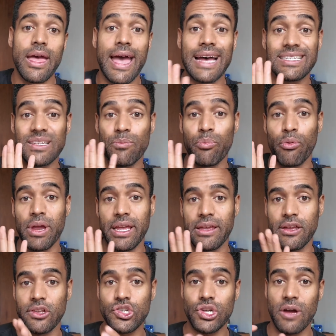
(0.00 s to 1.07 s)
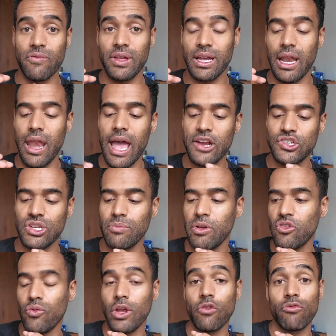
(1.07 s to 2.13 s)
That's a breakage of the connection
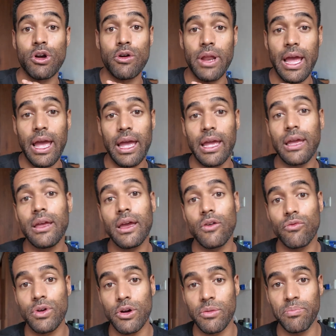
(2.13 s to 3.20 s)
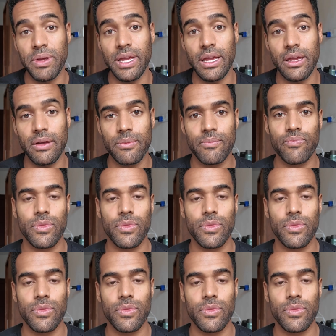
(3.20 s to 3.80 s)
between road A and road B.